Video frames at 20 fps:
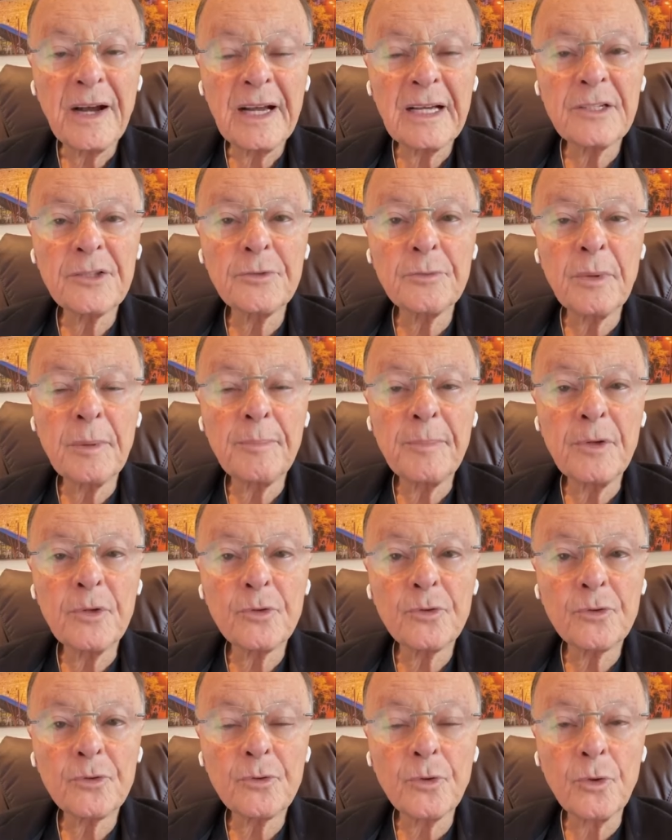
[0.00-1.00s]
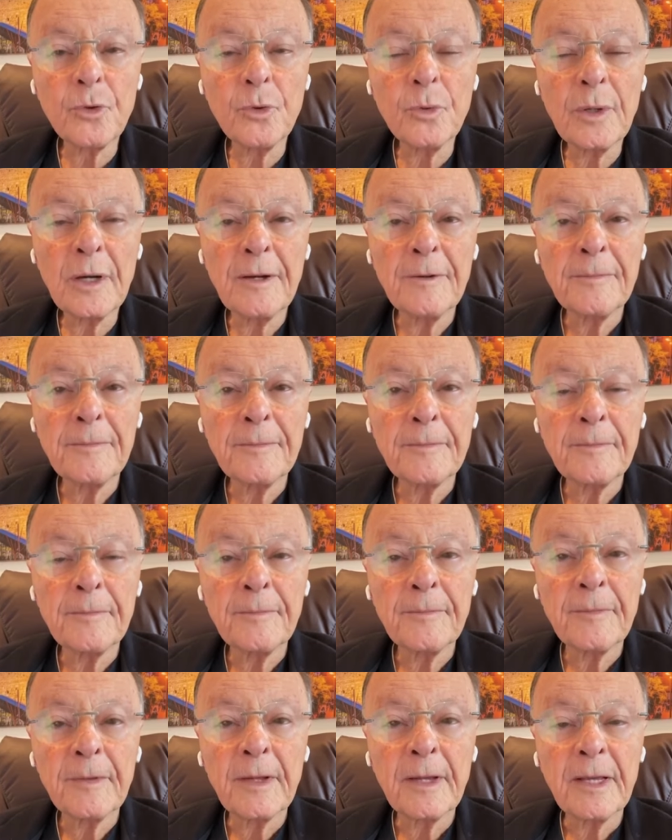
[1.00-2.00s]
What makes a
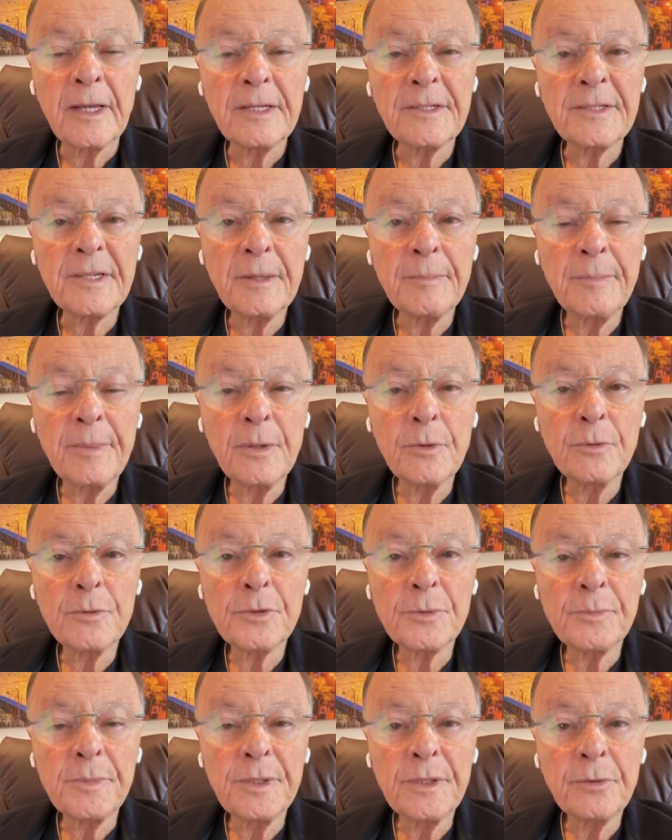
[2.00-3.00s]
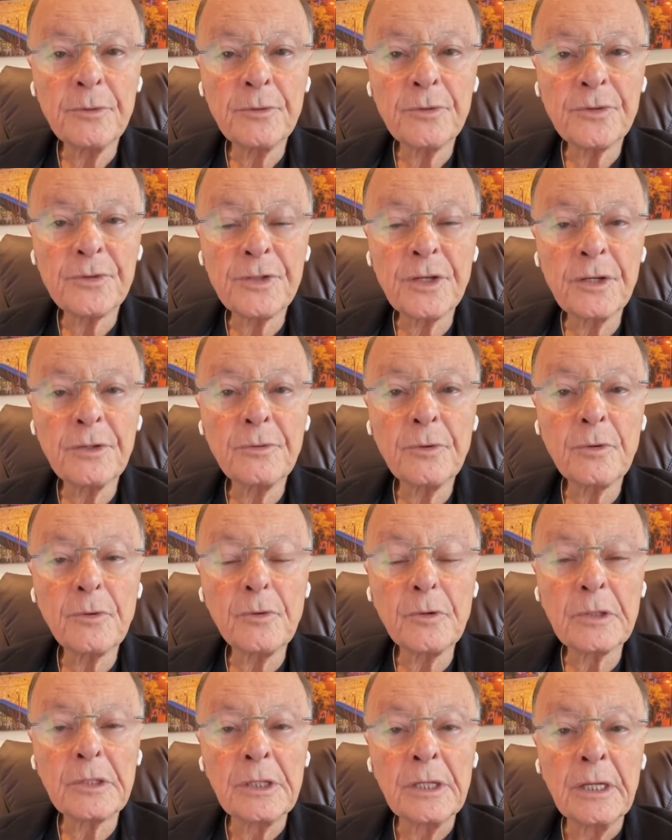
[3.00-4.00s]
person receive the Holy
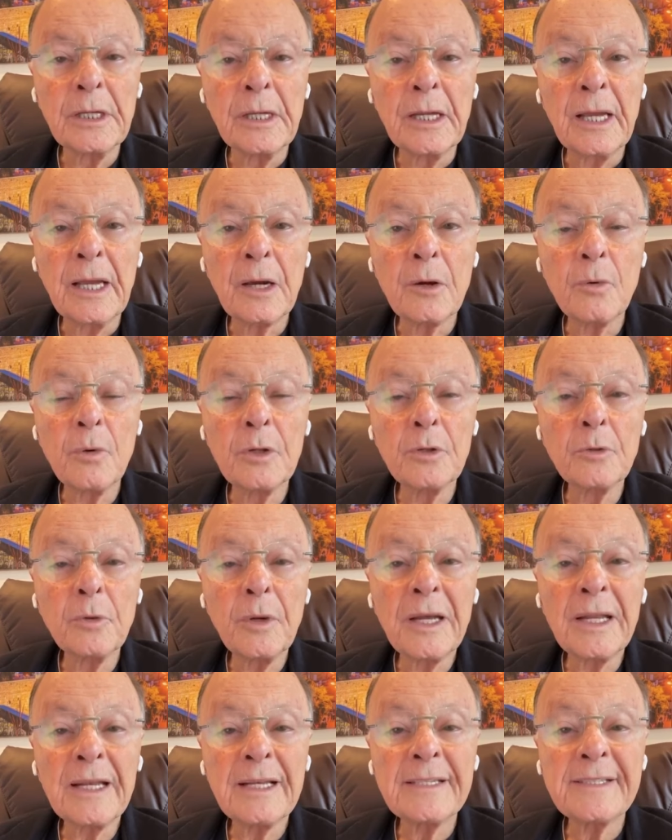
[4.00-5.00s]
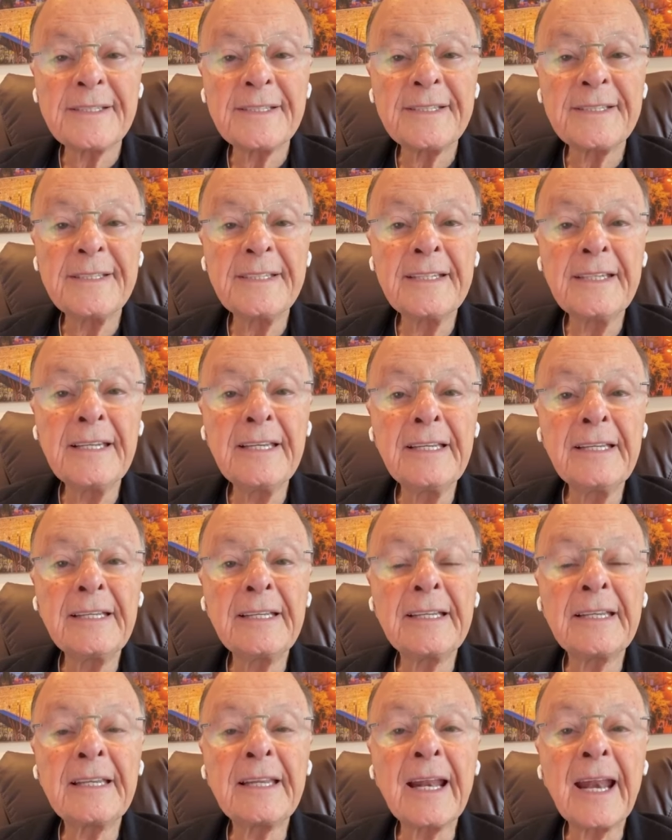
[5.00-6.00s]
Spirit is when
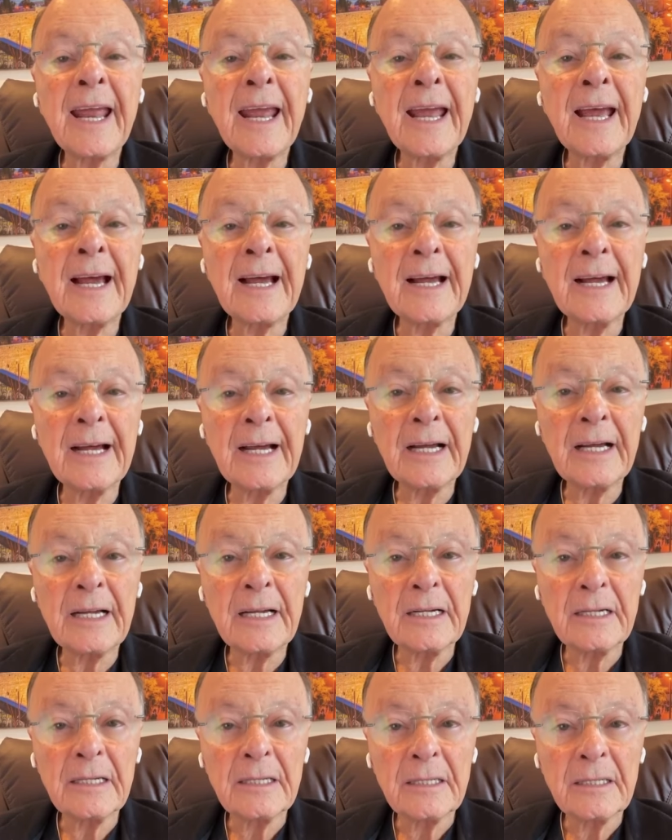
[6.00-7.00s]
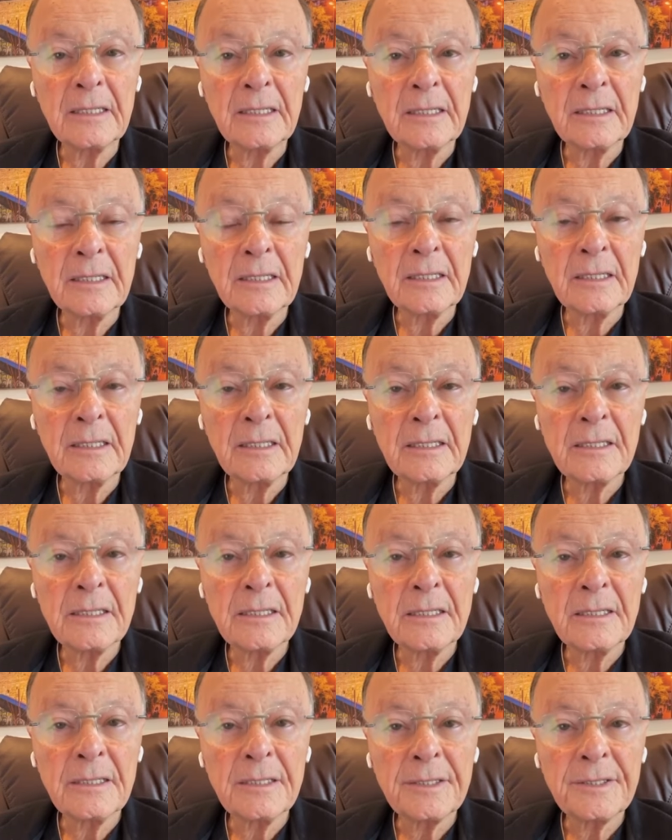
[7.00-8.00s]
they give
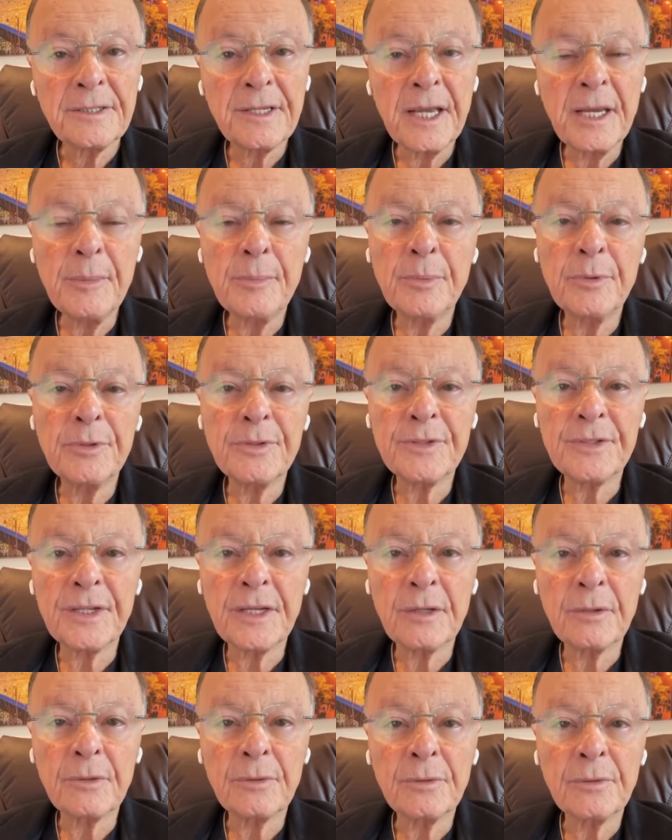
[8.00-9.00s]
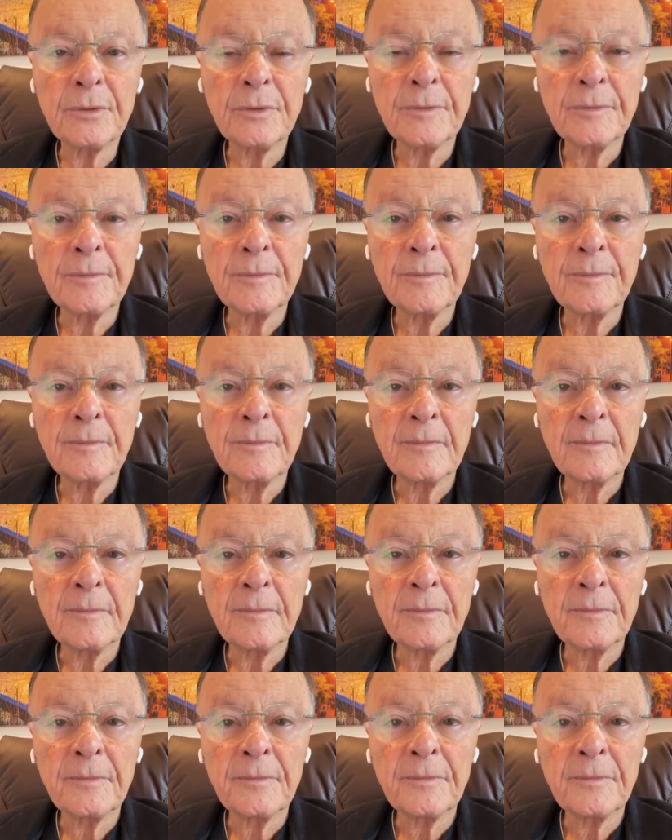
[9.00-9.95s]
themselves 100%.